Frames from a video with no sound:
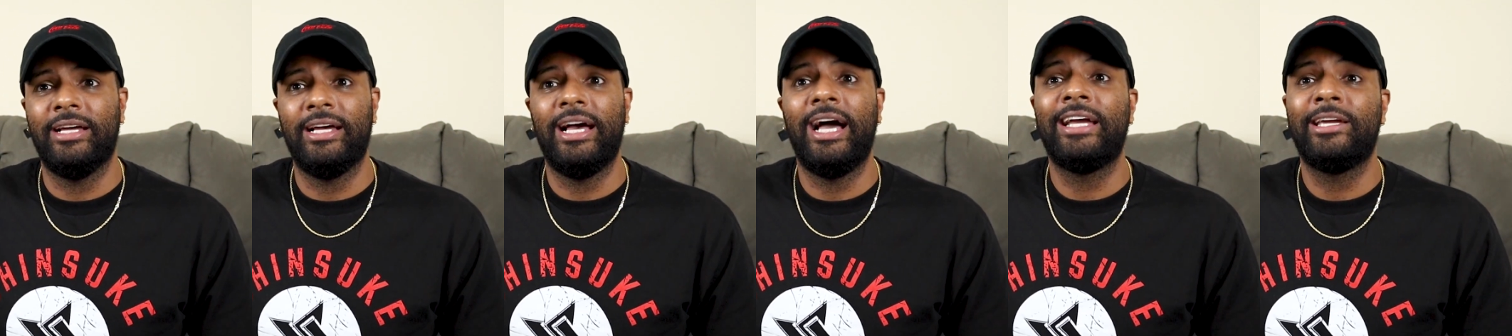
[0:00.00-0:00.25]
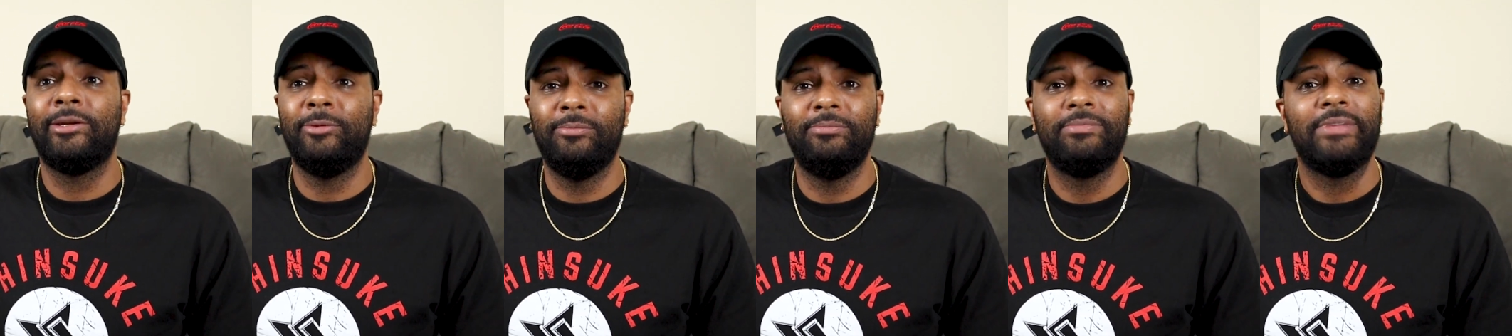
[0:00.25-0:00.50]

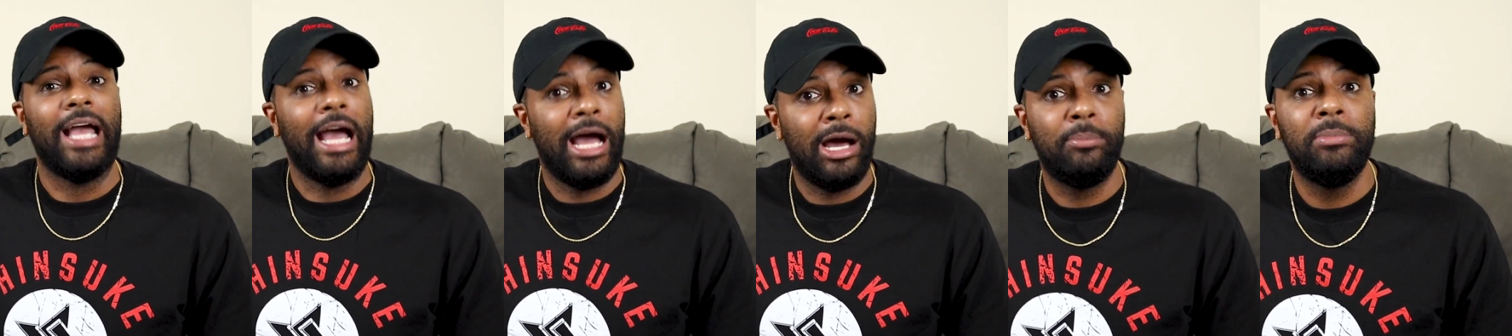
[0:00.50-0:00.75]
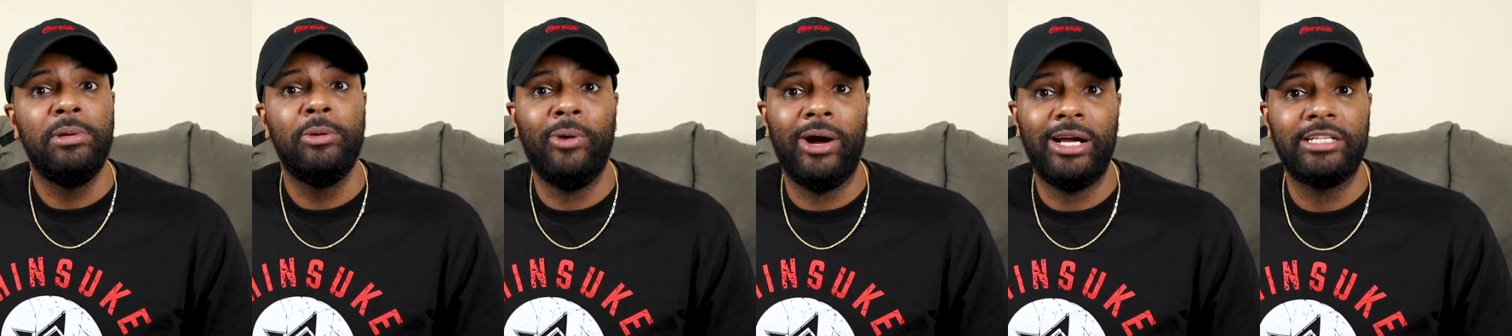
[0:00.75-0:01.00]
I can,
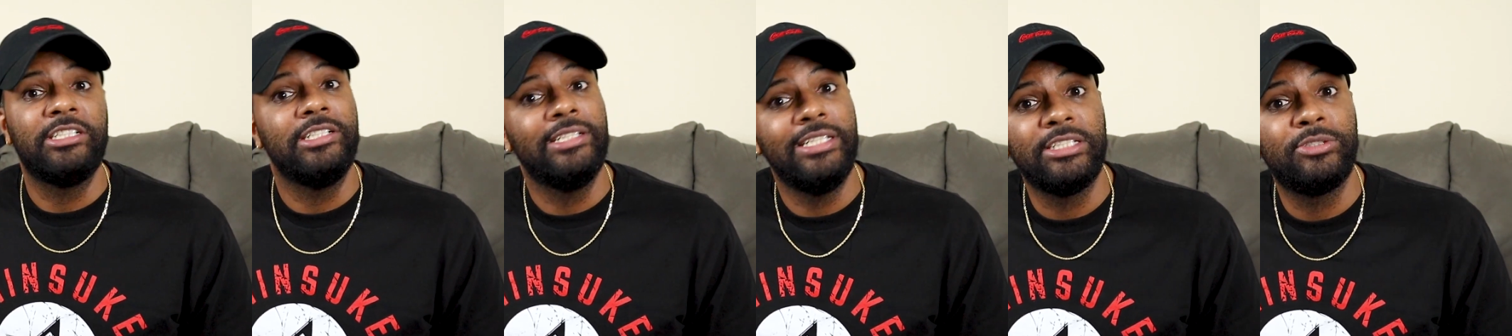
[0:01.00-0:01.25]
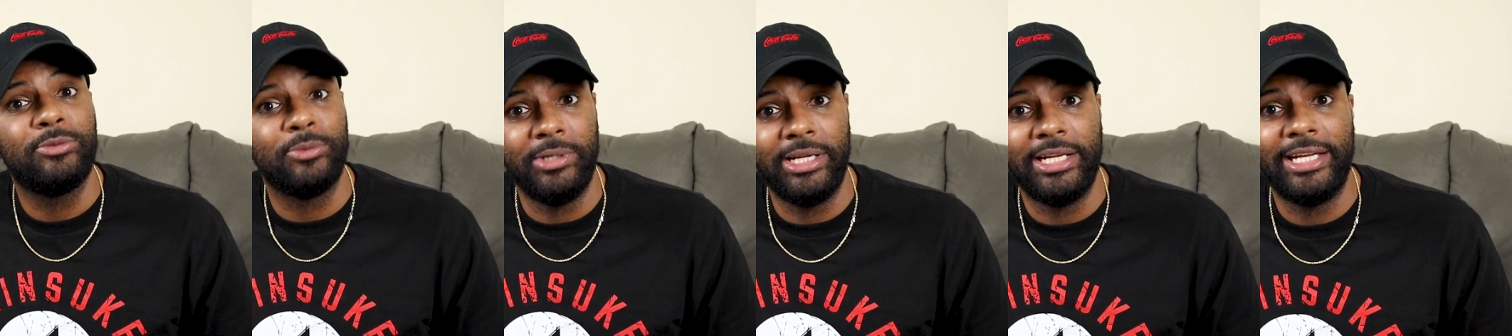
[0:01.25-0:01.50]
I'll be watching
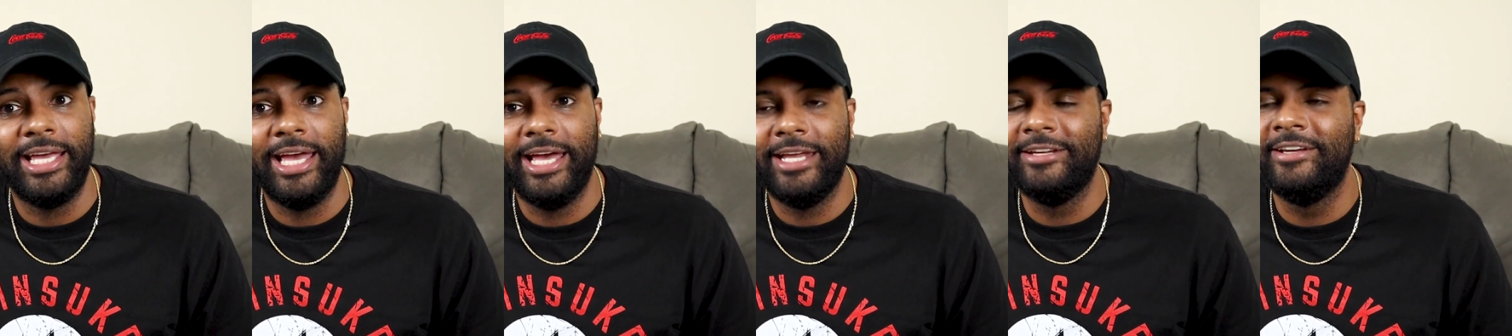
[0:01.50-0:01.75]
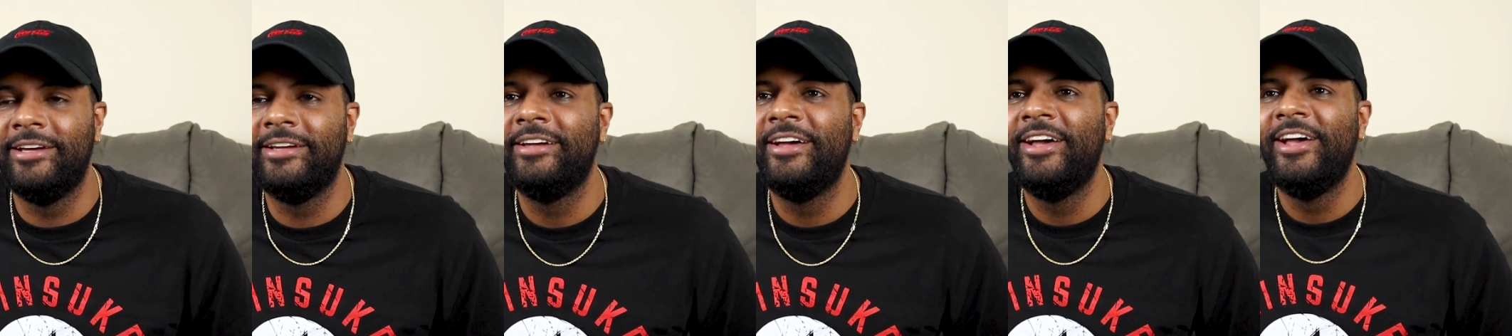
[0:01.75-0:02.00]
this one
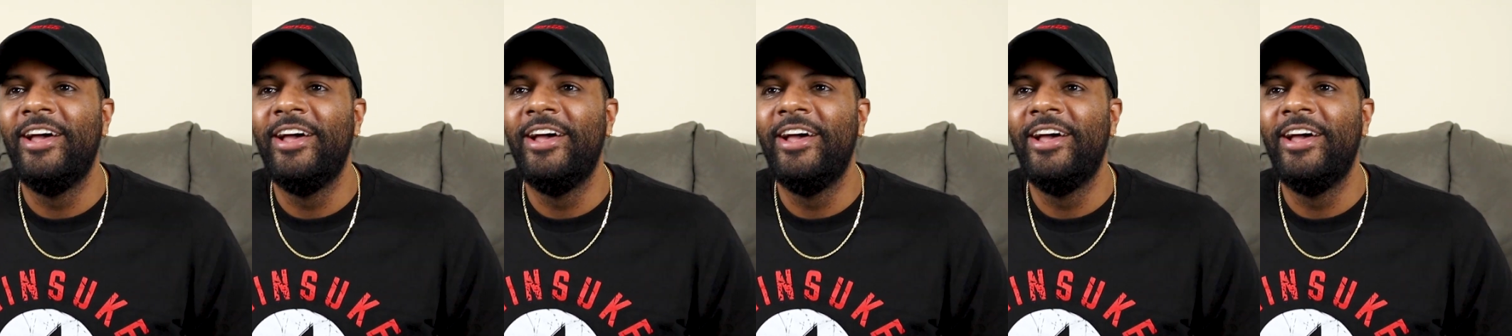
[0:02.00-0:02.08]
again.